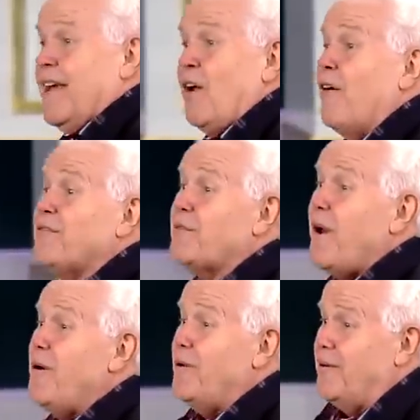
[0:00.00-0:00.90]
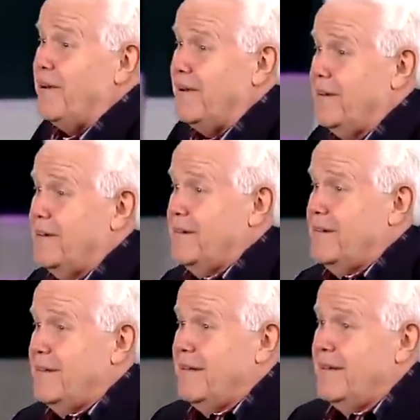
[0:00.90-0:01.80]
get off the road.
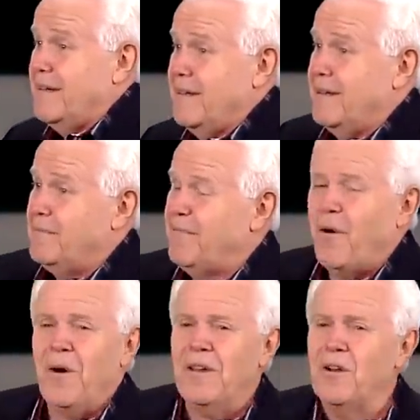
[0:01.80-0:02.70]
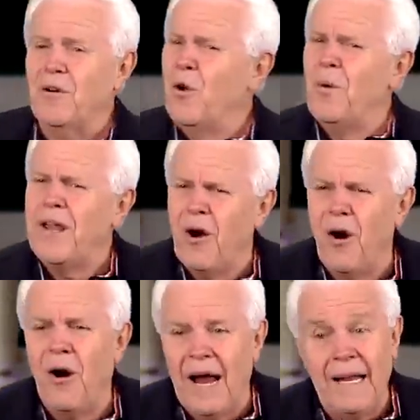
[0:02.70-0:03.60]
Before, you don't know where you
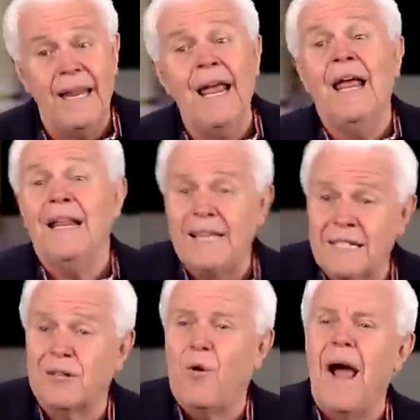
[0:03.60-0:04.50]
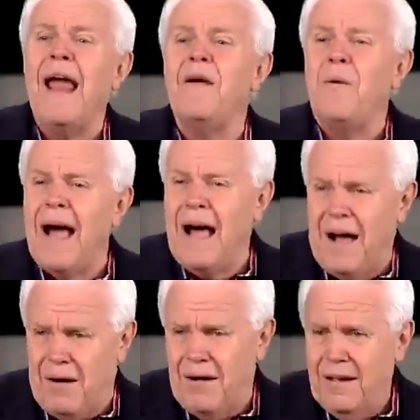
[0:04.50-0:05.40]
are. And then it takes quite a
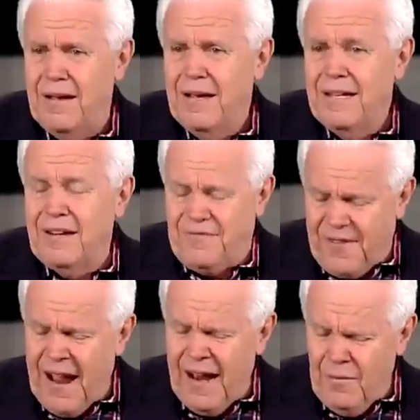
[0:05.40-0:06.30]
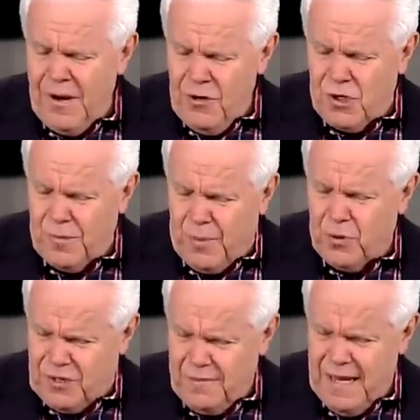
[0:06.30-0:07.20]
while to find where you're
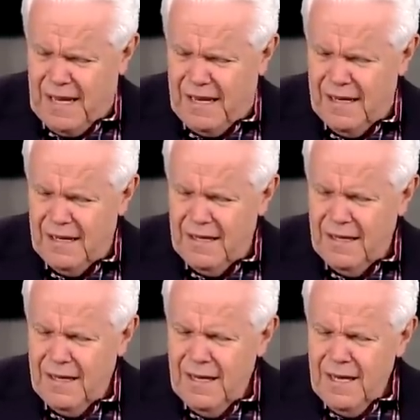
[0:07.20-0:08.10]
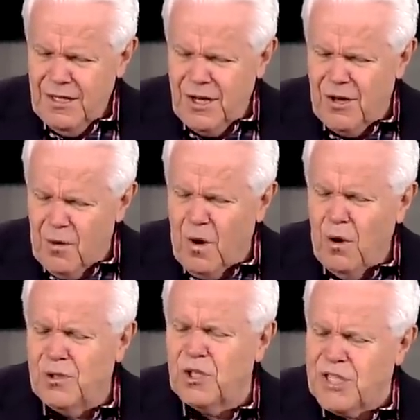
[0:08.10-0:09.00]
supposed to be. See, your
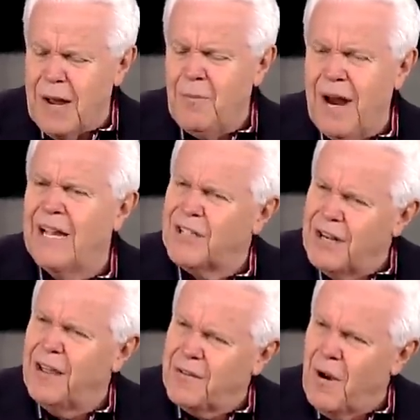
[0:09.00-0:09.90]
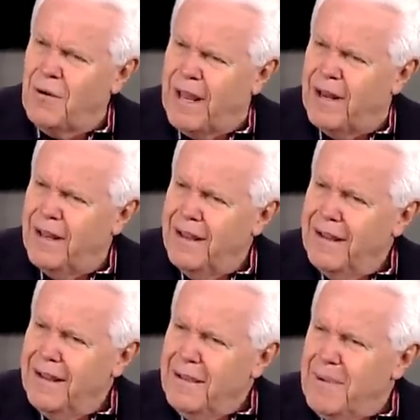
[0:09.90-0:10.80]
road to somewhere has another on it.
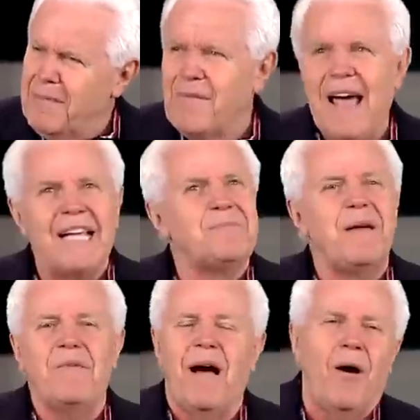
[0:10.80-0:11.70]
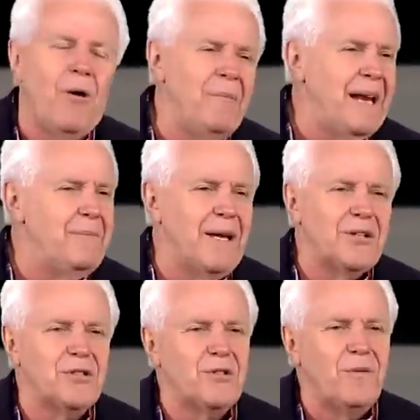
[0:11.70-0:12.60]
People have asked me, oh, many
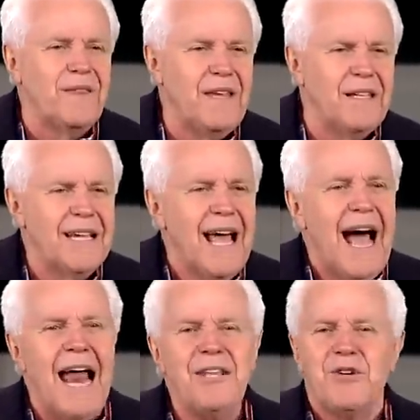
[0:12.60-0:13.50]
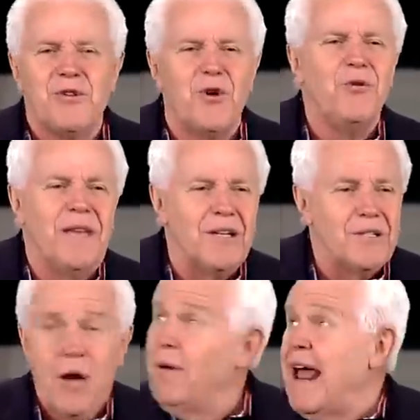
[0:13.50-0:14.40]
ministers over the years, how did you do
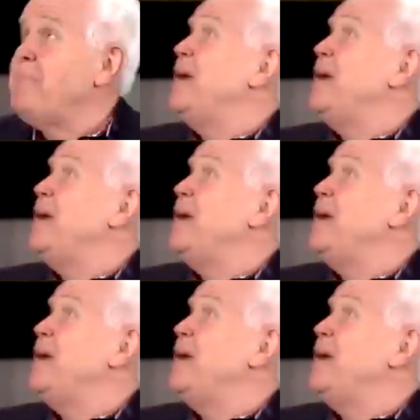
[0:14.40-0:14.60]
this? When I